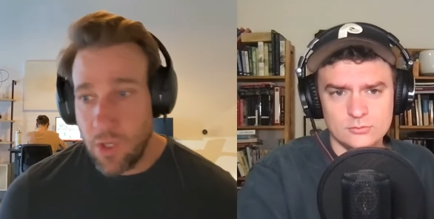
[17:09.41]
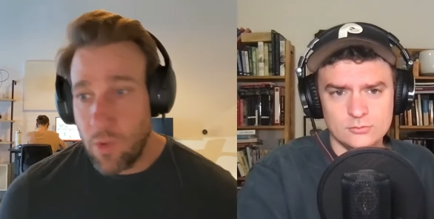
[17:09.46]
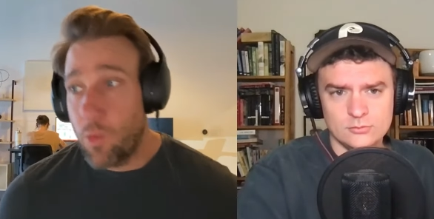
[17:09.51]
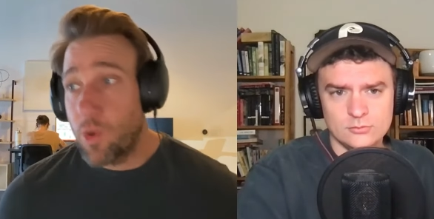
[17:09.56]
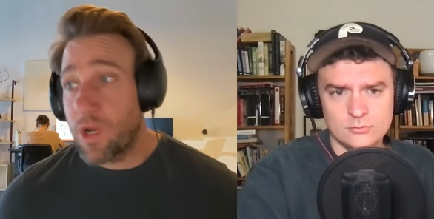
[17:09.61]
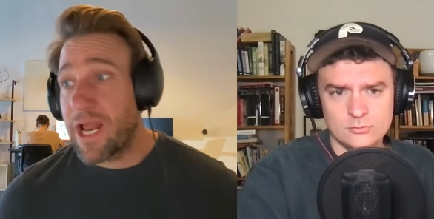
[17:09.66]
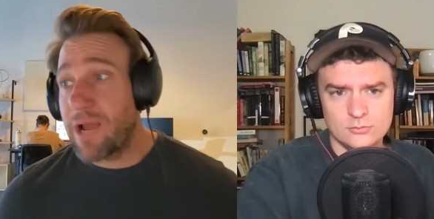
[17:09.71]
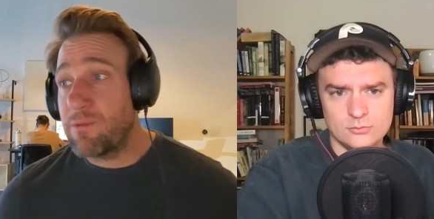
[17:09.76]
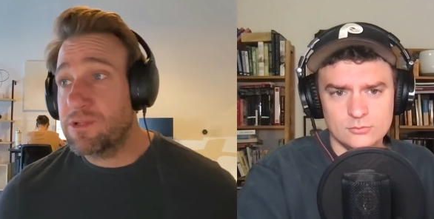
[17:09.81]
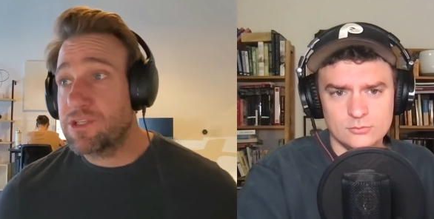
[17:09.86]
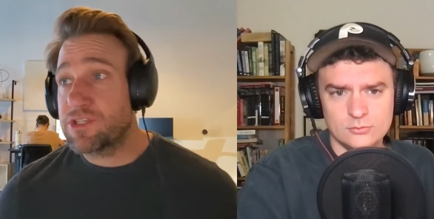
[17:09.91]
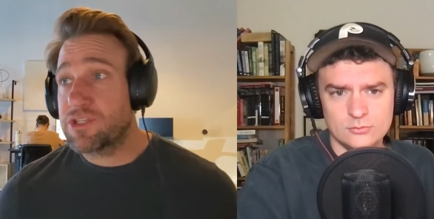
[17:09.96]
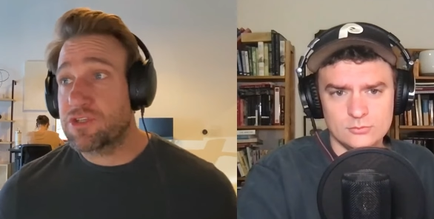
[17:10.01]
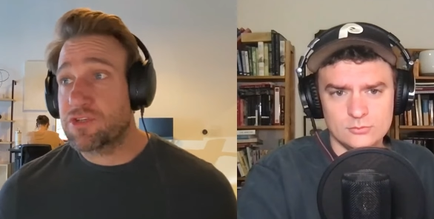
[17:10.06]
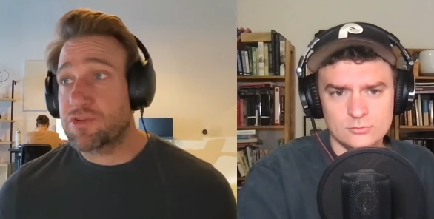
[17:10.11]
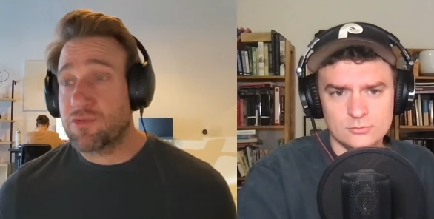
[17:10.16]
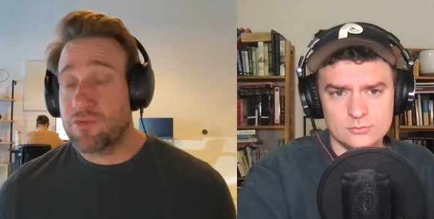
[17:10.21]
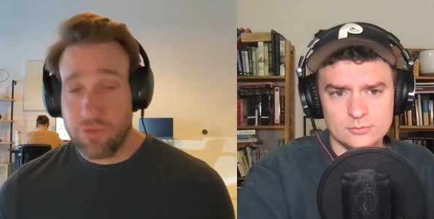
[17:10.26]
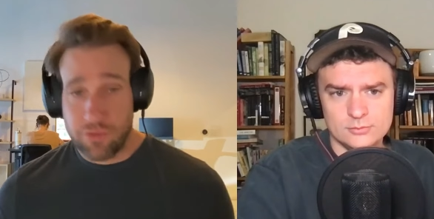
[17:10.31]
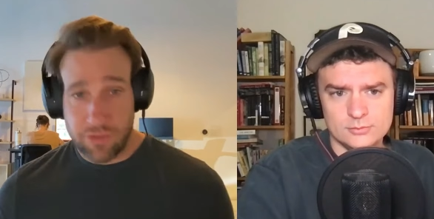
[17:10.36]
Speaker 1: what I would
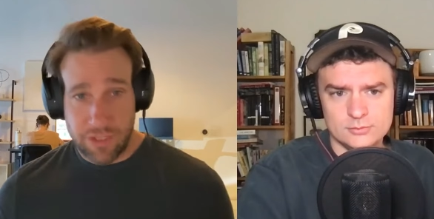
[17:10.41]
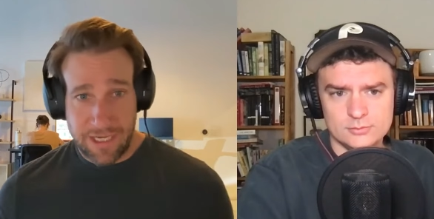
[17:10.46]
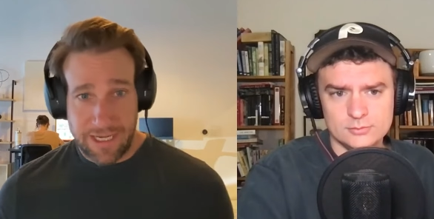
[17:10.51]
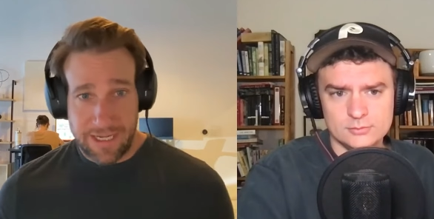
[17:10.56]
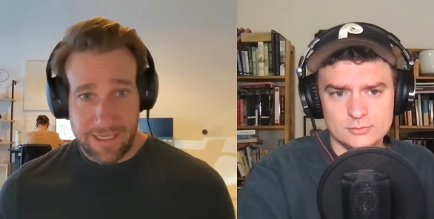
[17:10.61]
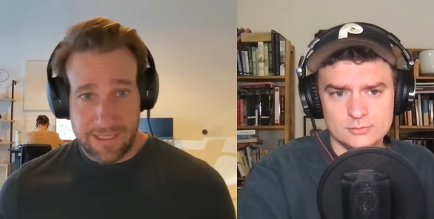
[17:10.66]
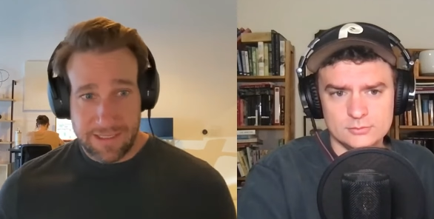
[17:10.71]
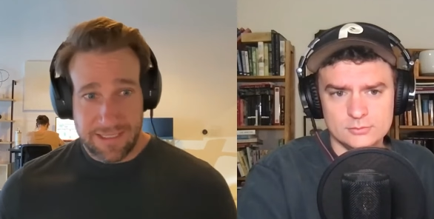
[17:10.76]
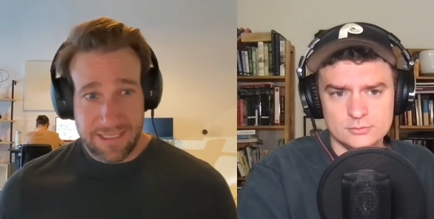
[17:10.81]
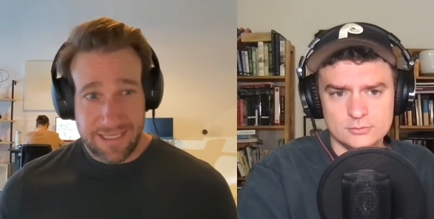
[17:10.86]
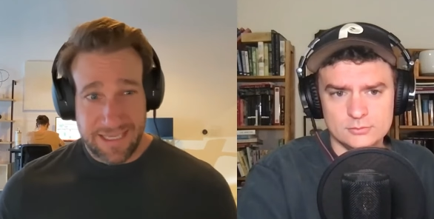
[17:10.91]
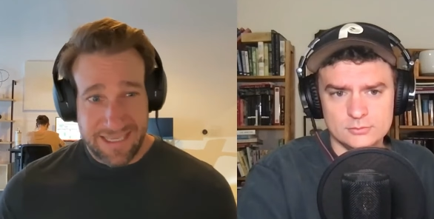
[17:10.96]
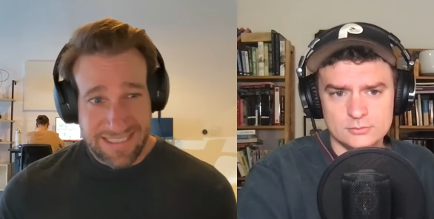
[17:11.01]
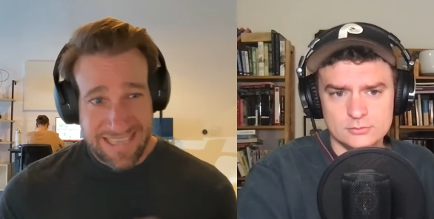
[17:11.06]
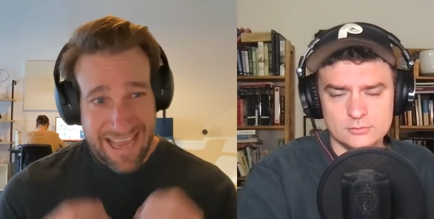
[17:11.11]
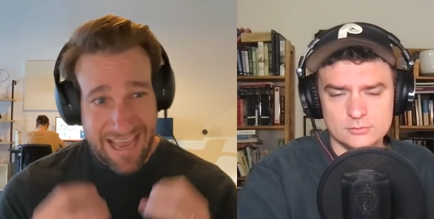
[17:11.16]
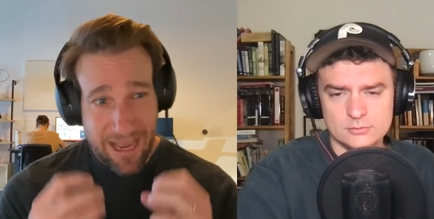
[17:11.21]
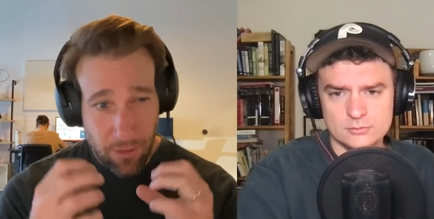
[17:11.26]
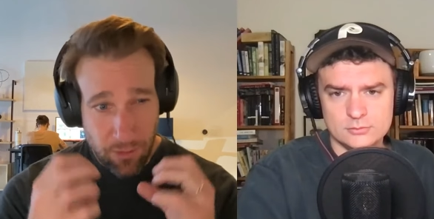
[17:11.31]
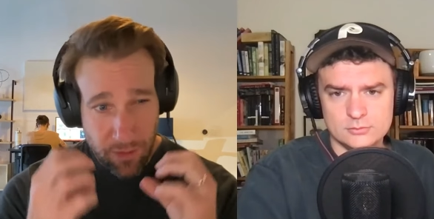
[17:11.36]
scrutinize is
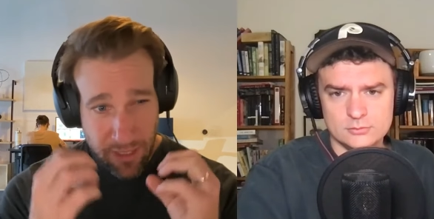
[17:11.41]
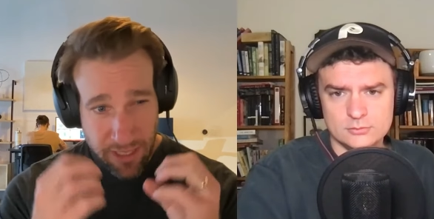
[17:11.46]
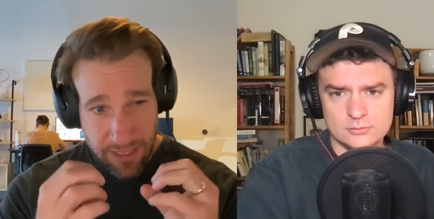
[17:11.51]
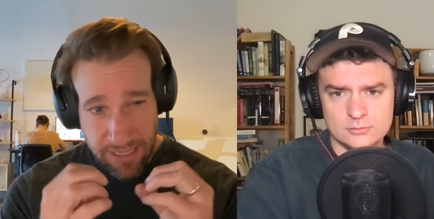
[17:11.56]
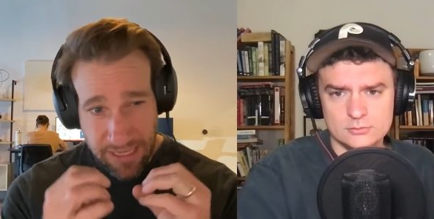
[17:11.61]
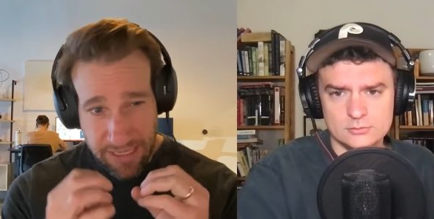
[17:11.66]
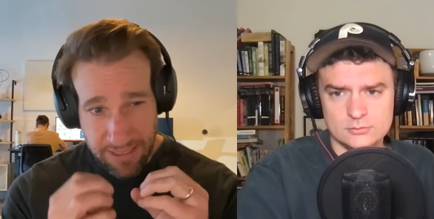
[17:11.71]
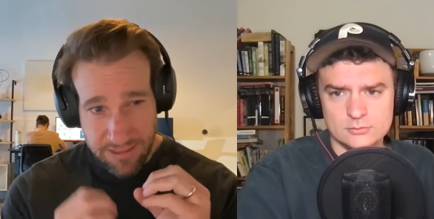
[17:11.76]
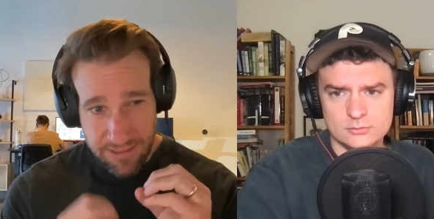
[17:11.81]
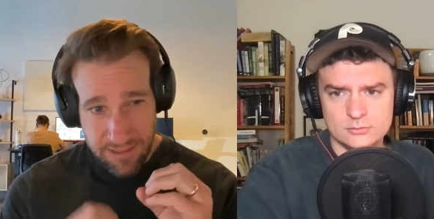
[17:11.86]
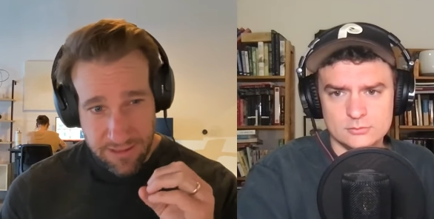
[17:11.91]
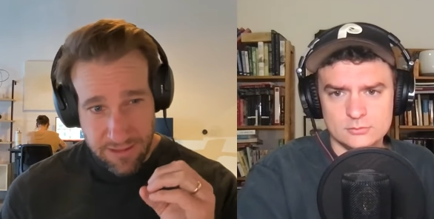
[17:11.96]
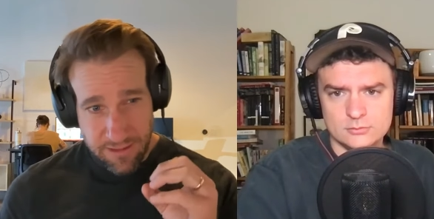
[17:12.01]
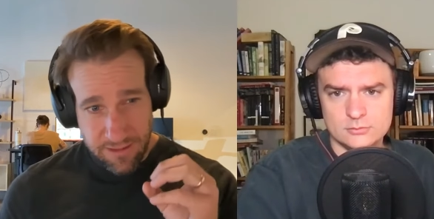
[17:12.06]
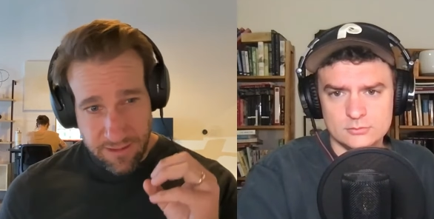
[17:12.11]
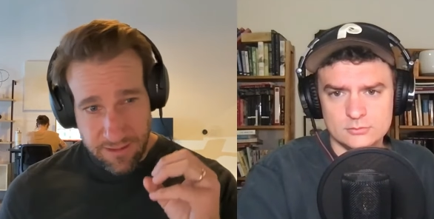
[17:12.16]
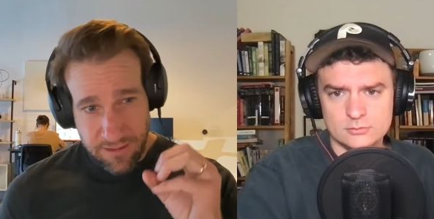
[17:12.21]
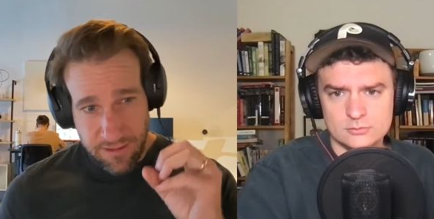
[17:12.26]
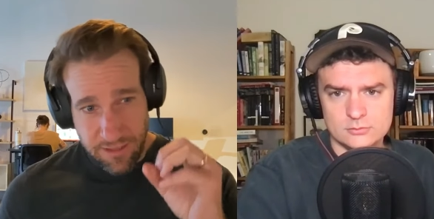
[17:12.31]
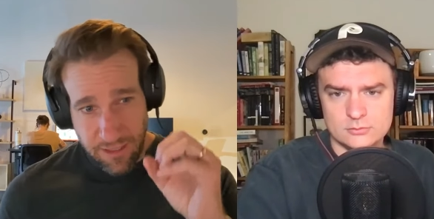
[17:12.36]
how connected
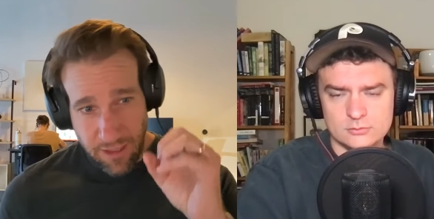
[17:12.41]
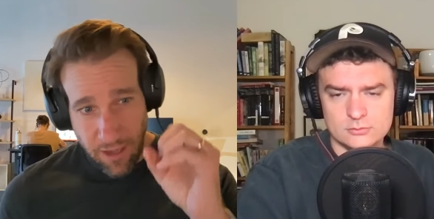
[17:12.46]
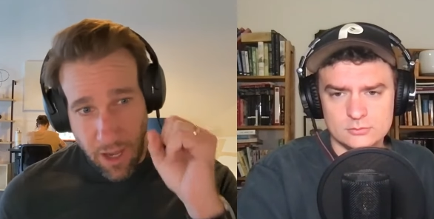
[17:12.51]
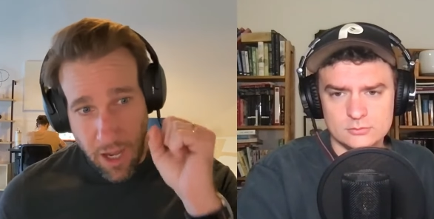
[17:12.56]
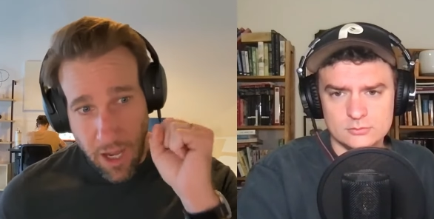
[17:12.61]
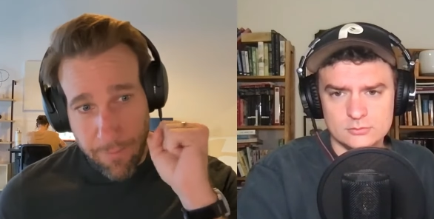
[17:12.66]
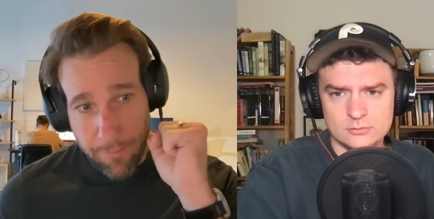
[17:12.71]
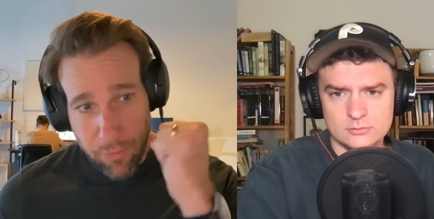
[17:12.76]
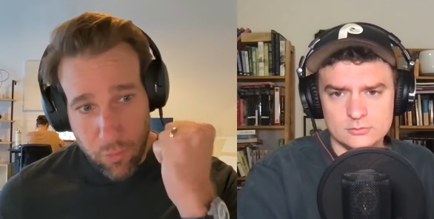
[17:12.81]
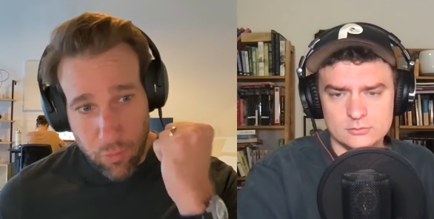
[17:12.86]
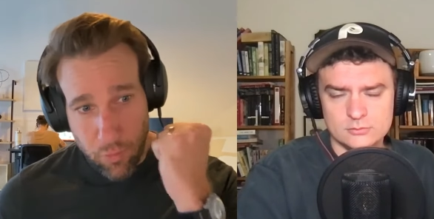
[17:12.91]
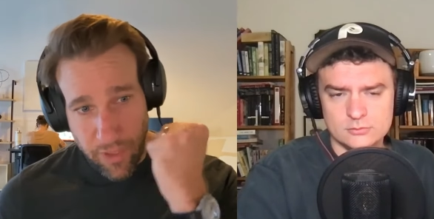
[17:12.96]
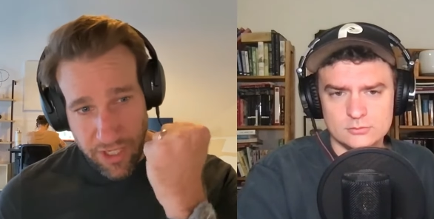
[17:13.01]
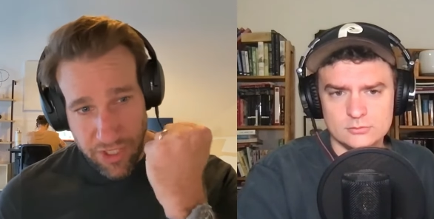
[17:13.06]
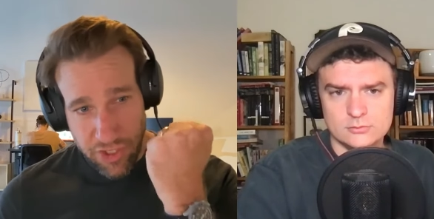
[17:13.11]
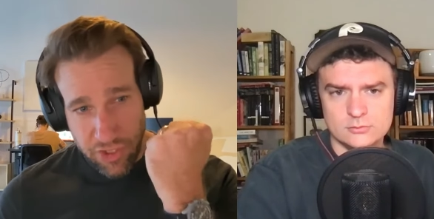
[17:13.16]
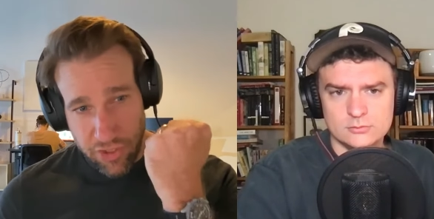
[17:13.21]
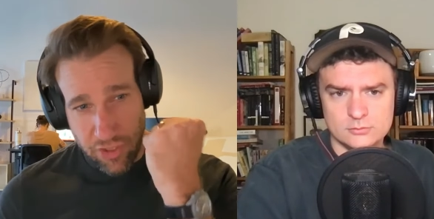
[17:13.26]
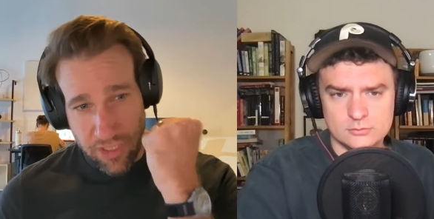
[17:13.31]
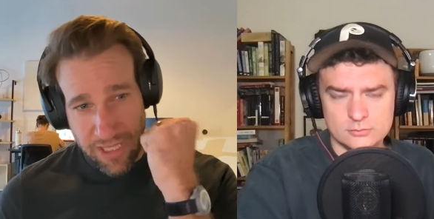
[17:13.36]
the
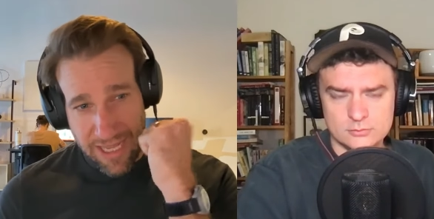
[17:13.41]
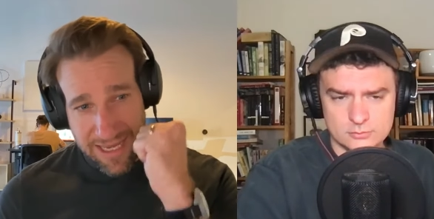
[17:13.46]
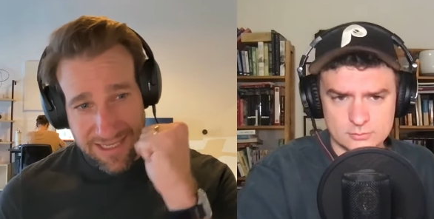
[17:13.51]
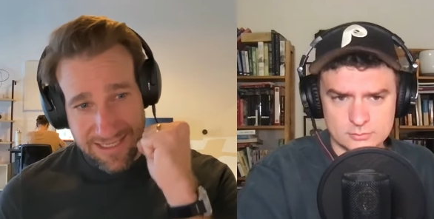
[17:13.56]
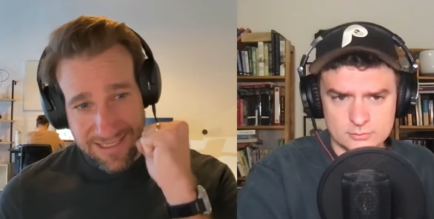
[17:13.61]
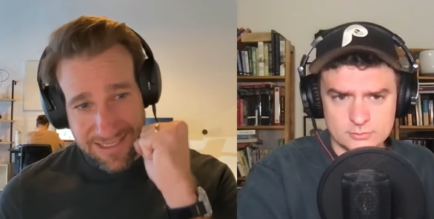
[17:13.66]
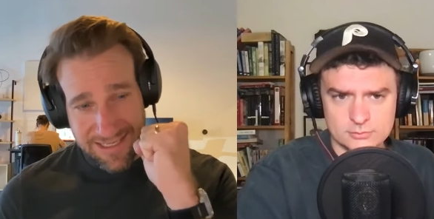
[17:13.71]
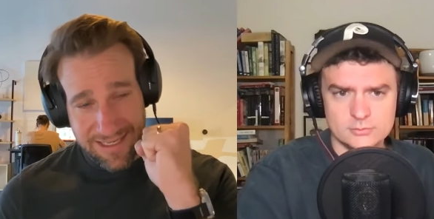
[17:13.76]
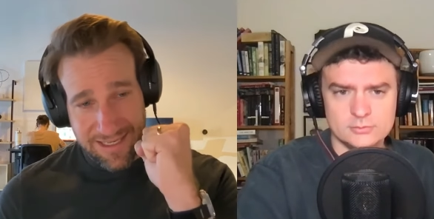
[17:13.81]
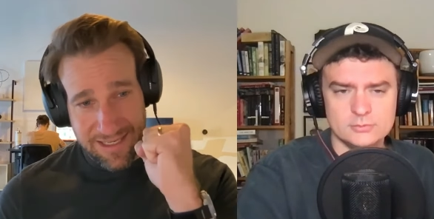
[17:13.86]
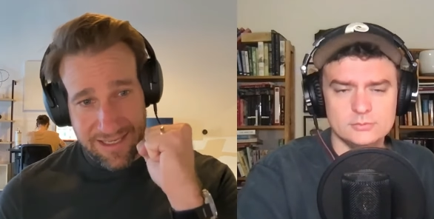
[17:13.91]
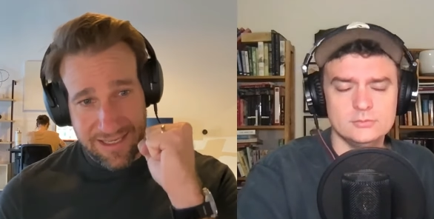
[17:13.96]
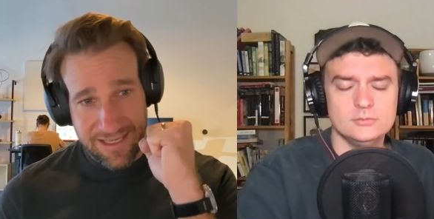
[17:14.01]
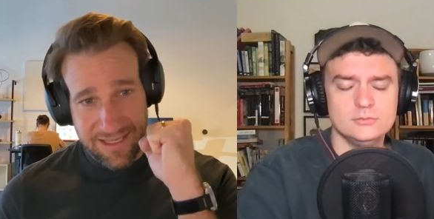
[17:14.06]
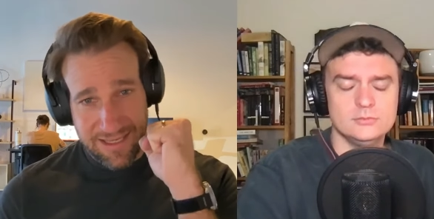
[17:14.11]
operationalizing